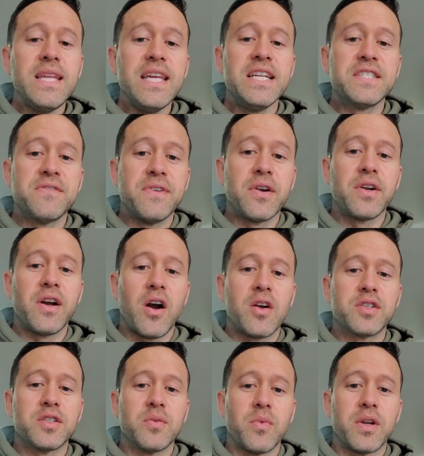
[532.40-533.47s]
it's very
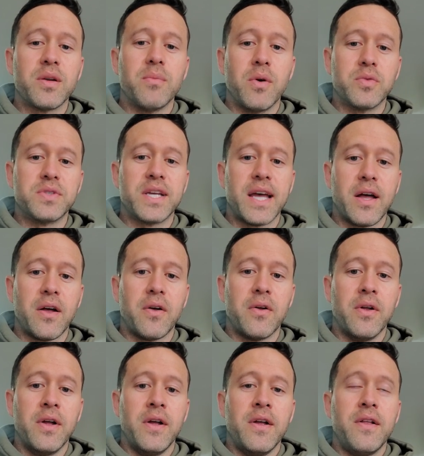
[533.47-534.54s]
hard to run a motel
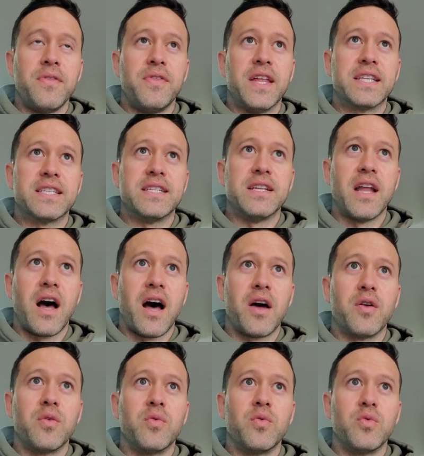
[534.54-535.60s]
that's
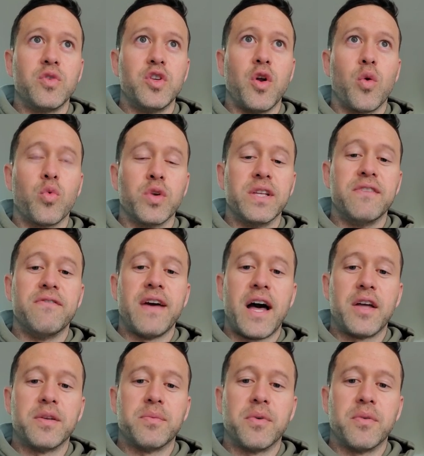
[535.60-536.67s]
not you know really
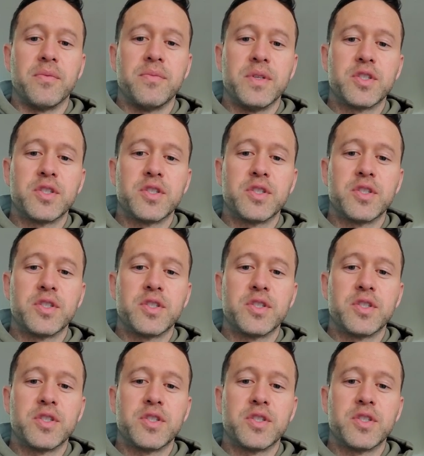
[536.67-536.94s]
valuable.